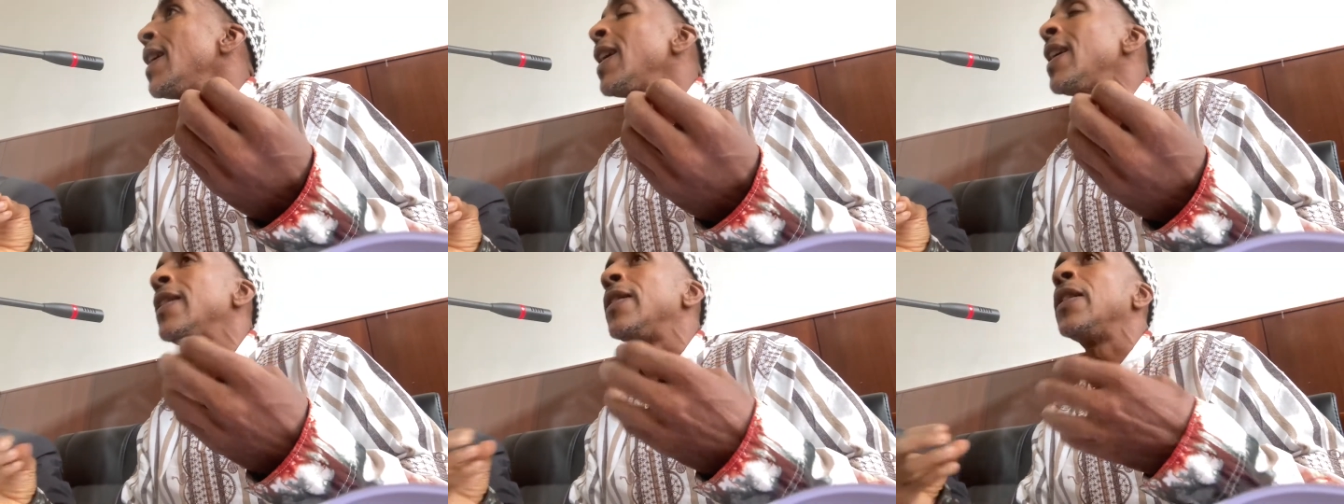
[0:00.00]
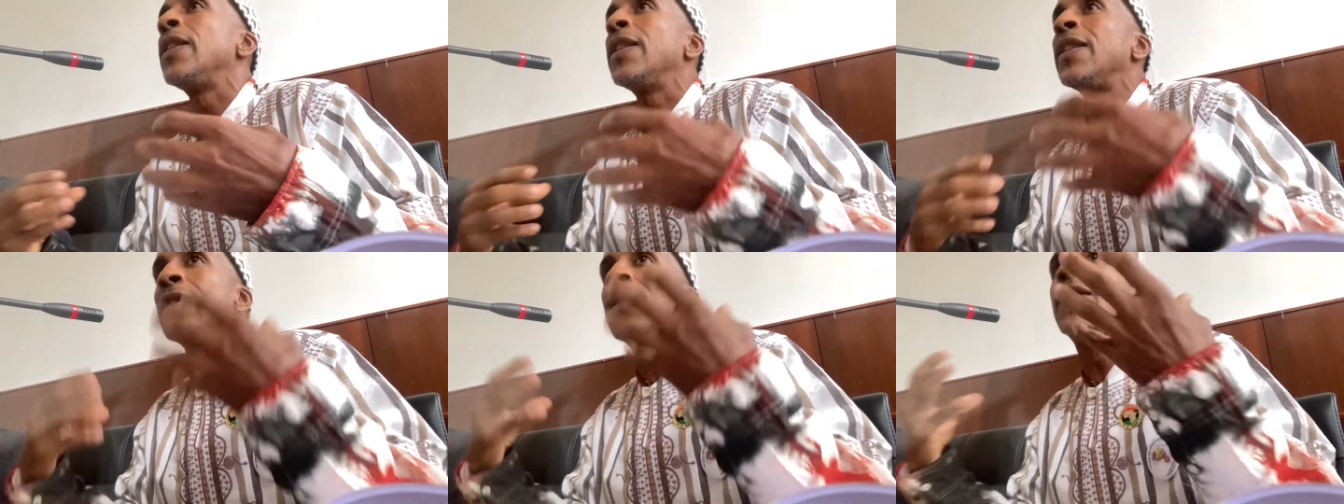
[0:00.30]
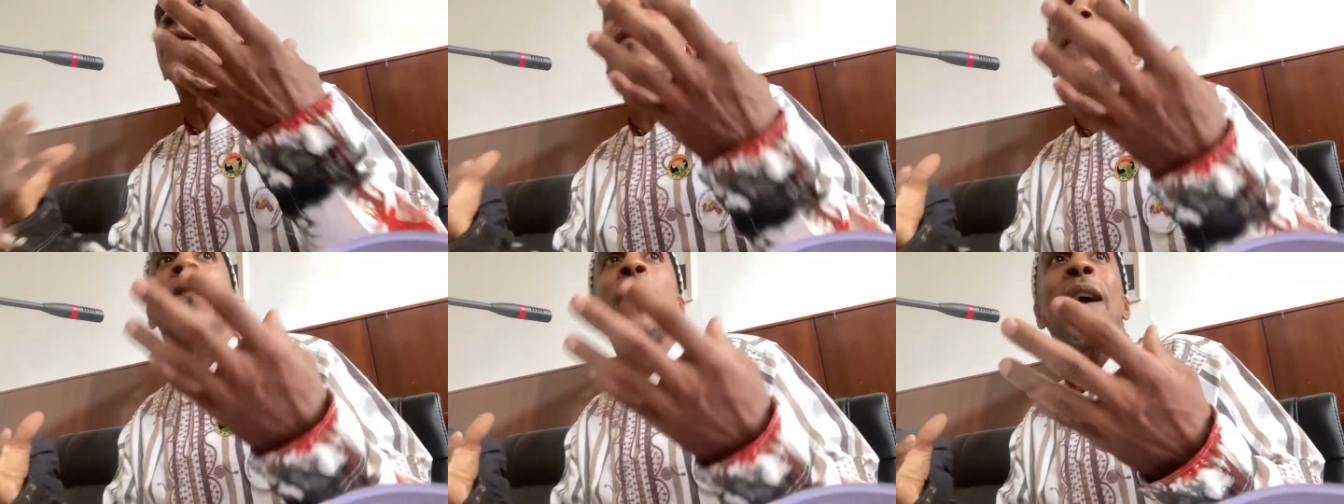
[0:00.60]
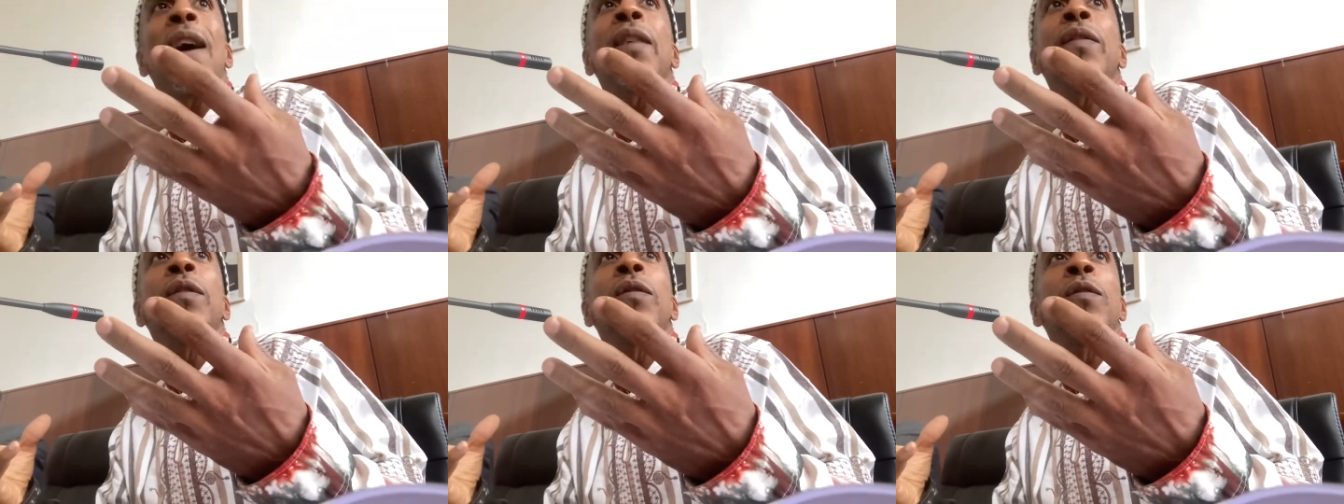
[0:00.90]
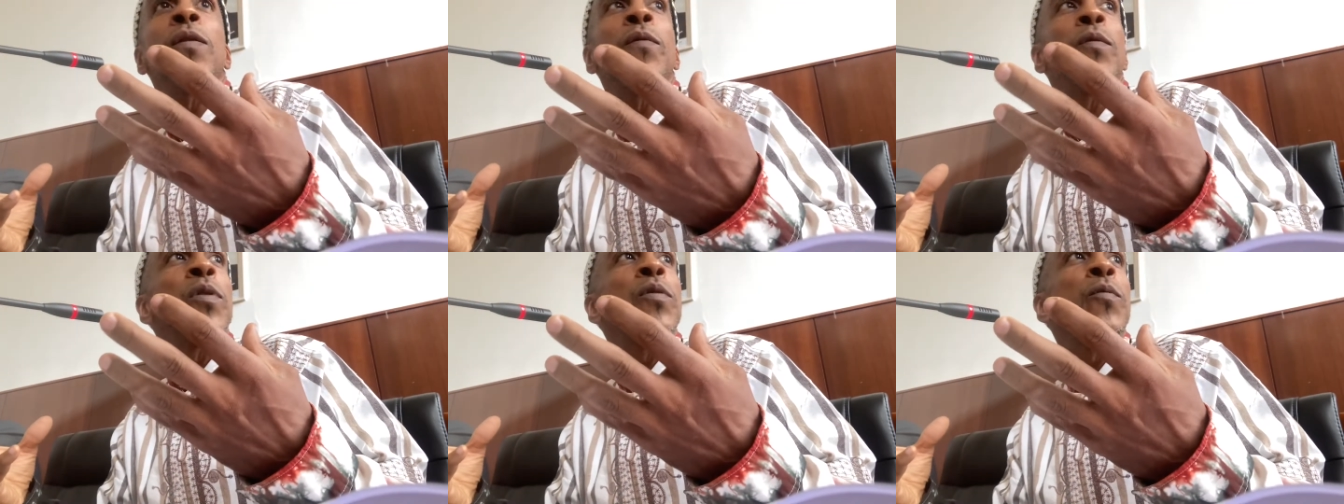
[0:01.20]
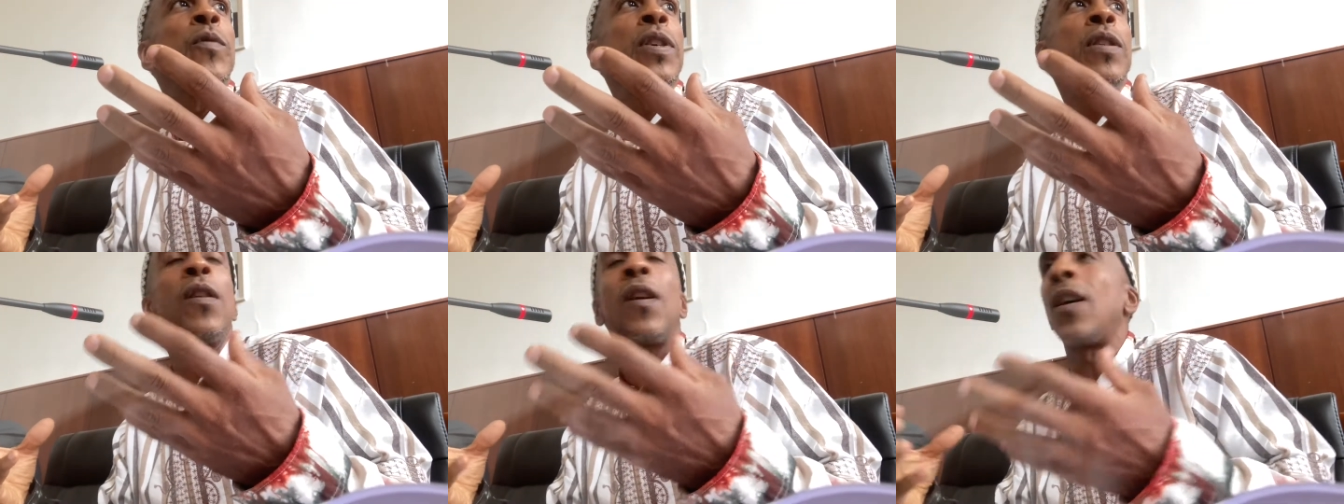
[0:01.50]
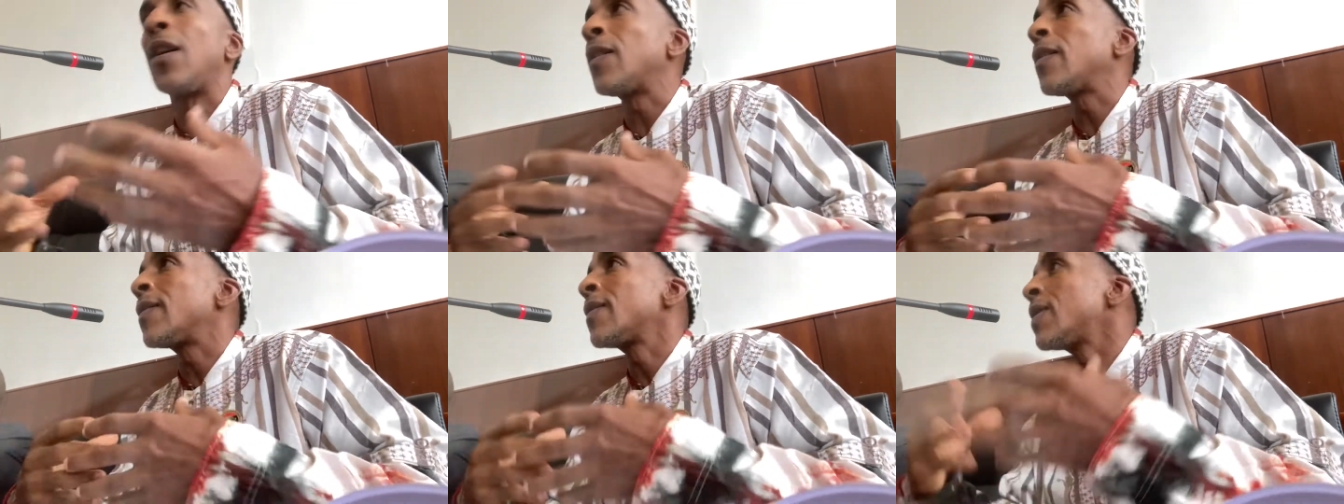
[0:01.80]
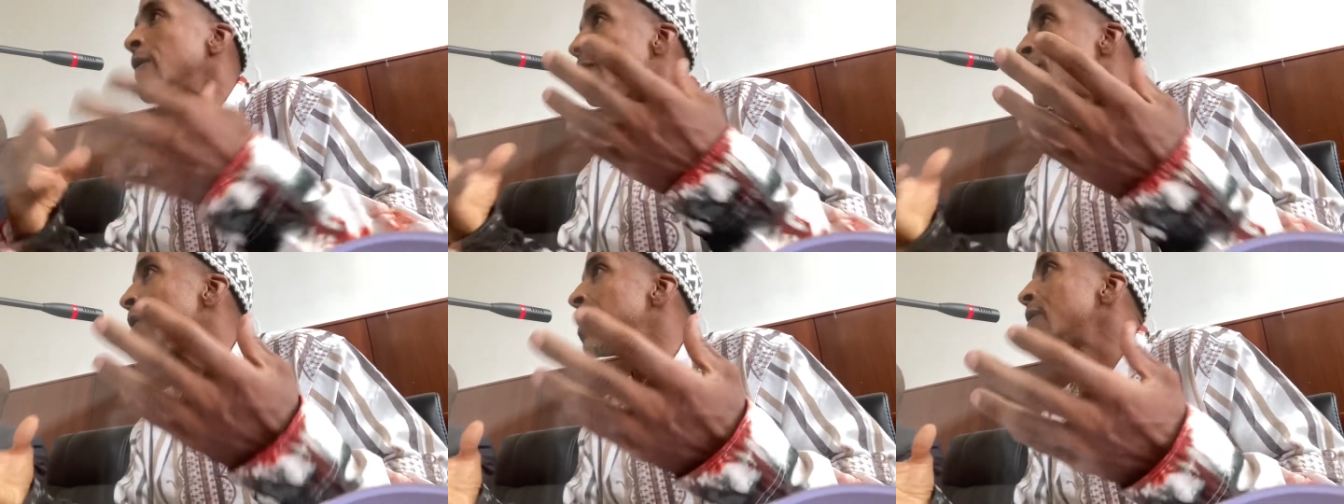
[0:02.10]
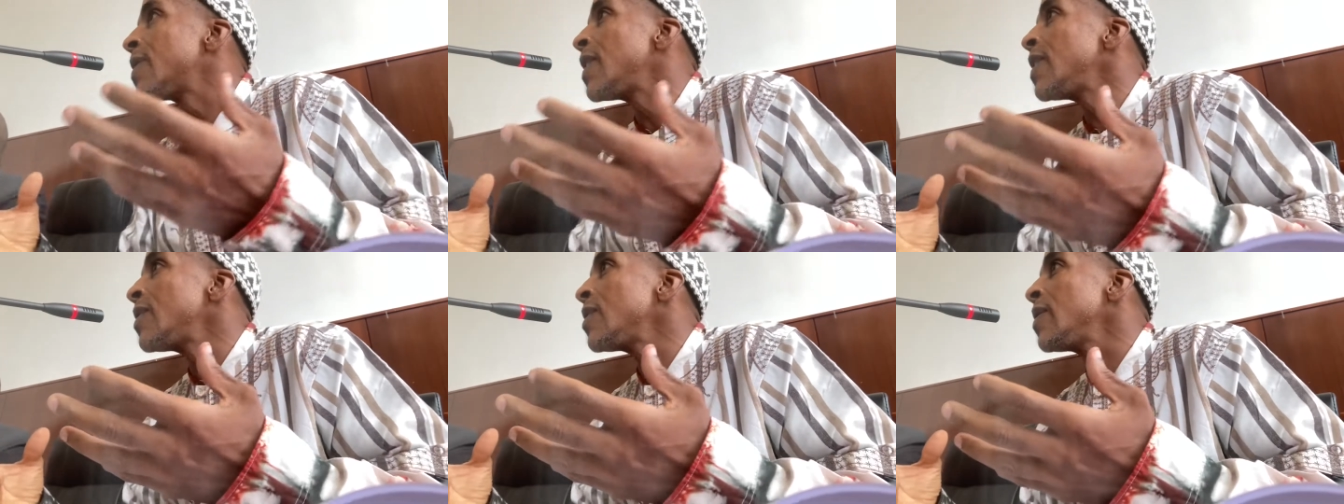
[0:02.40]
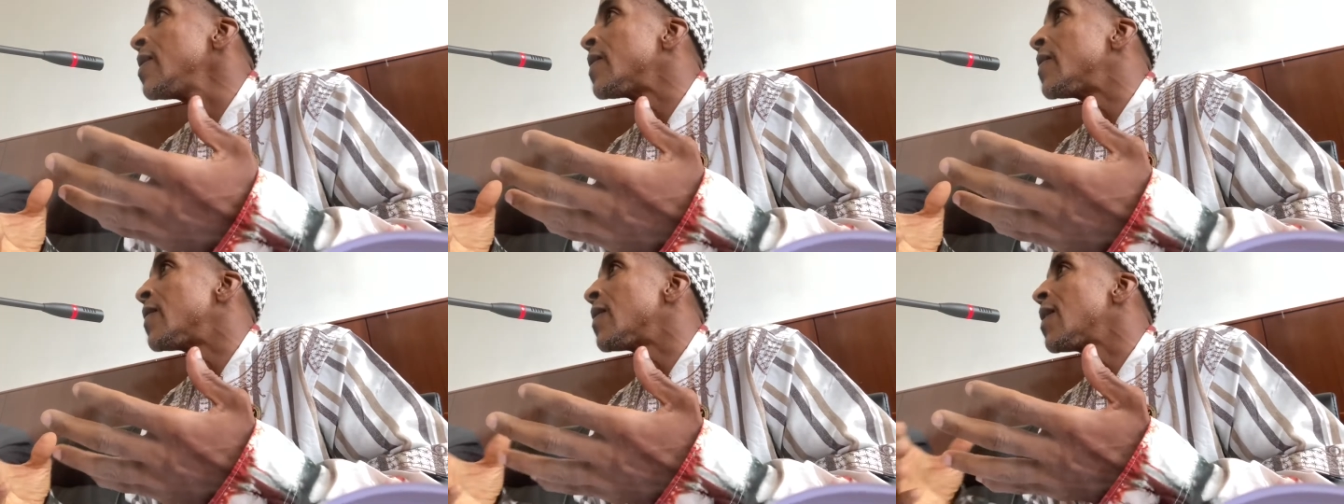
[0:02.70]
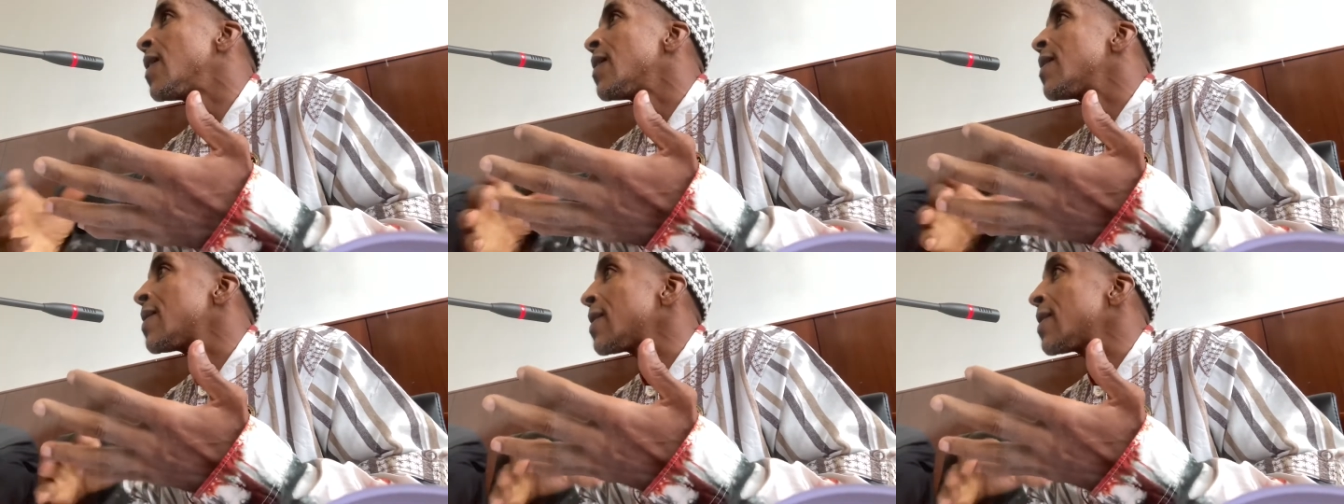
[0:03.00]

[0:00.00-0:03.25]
and is the father of what we call civilization,